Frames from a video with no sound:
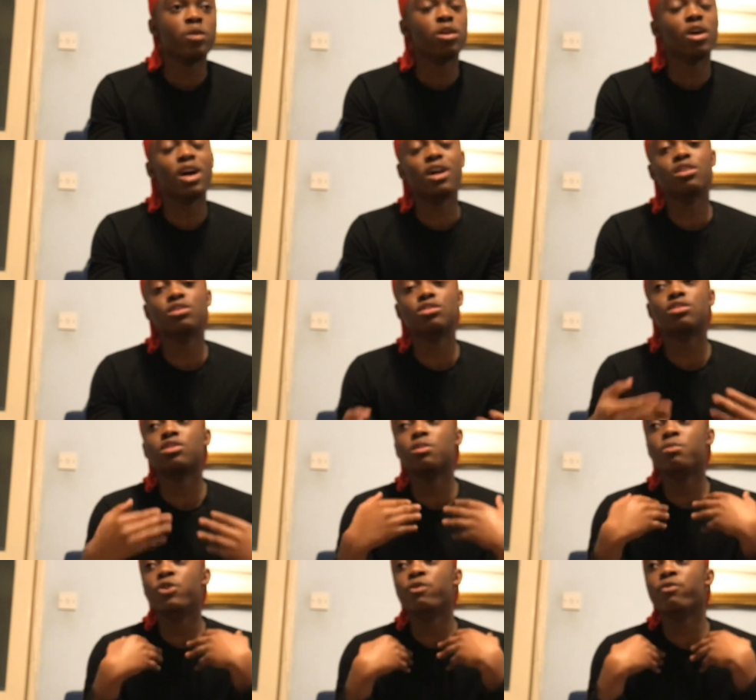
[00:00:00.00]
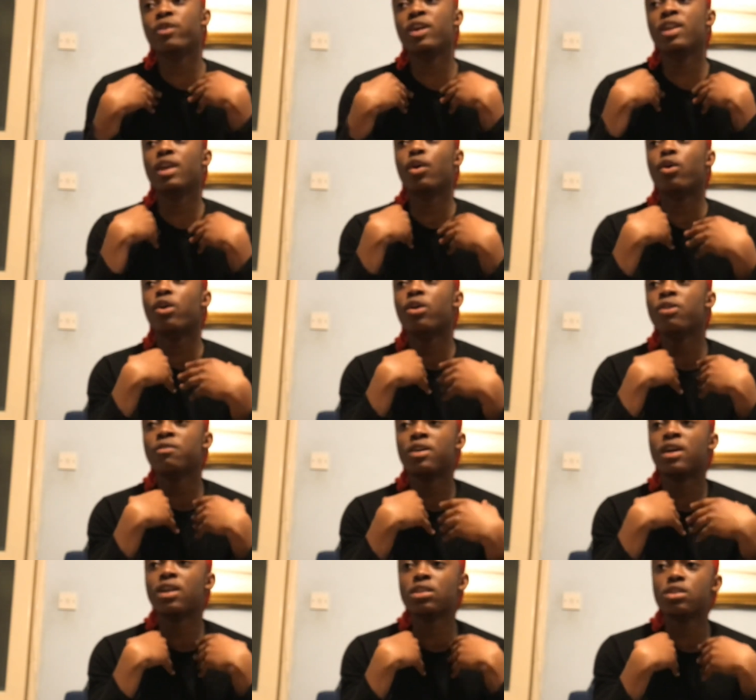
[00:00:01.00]
And to be fair, like, after
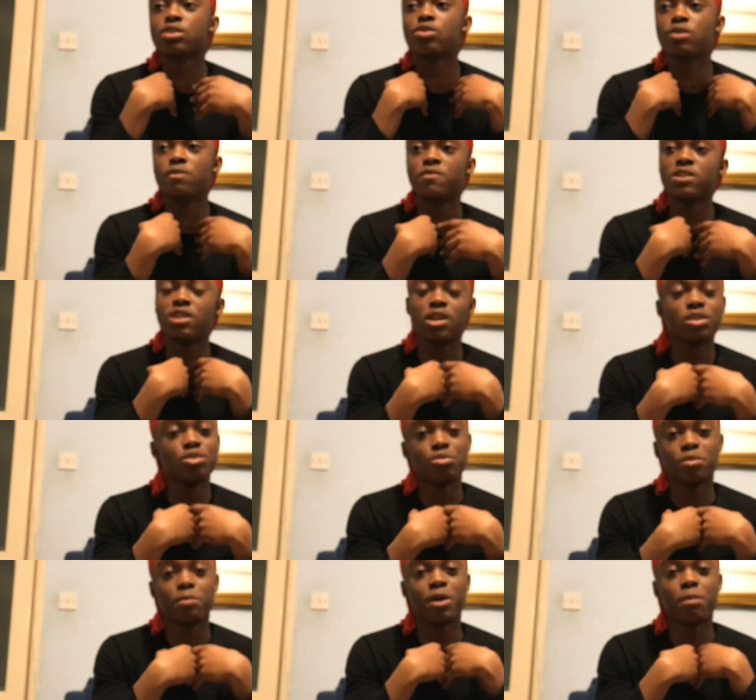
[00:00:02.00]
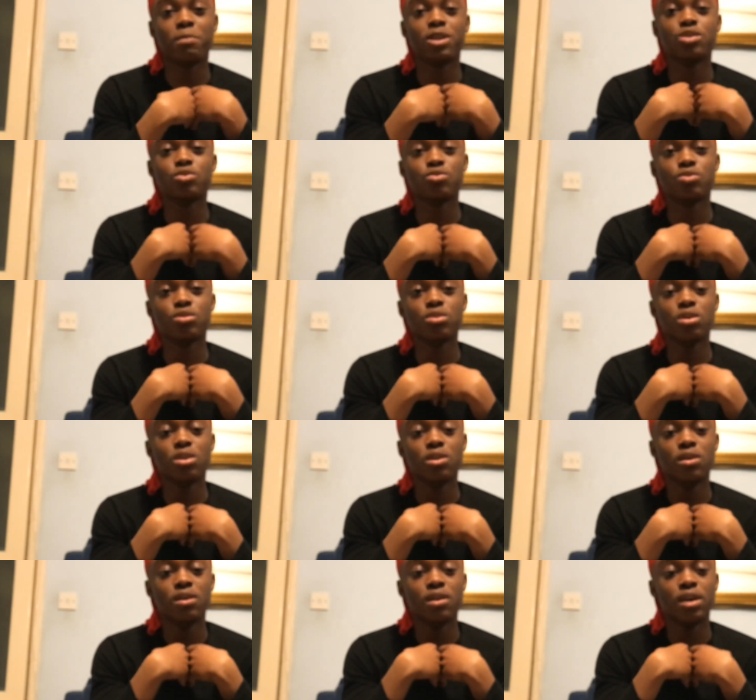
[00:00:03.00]
I had this conversation with my mentor,
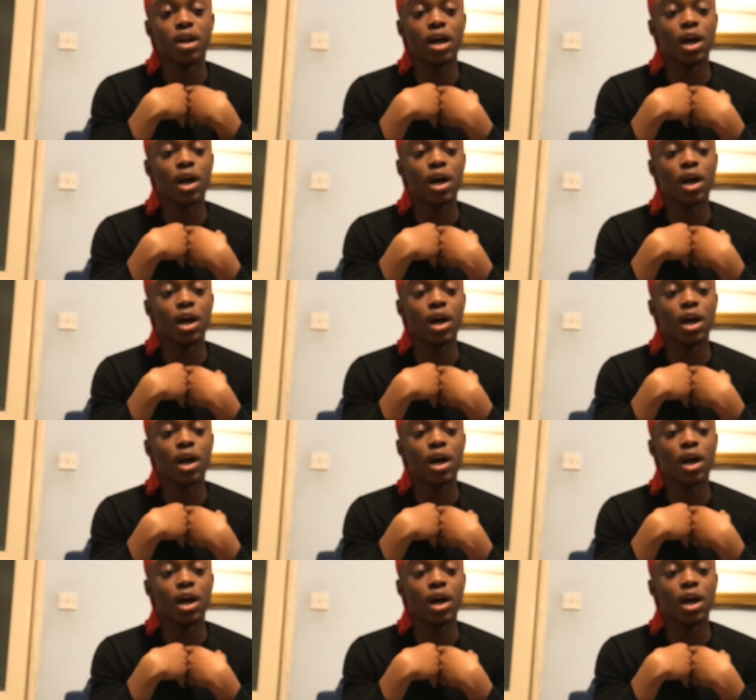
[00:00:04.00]
I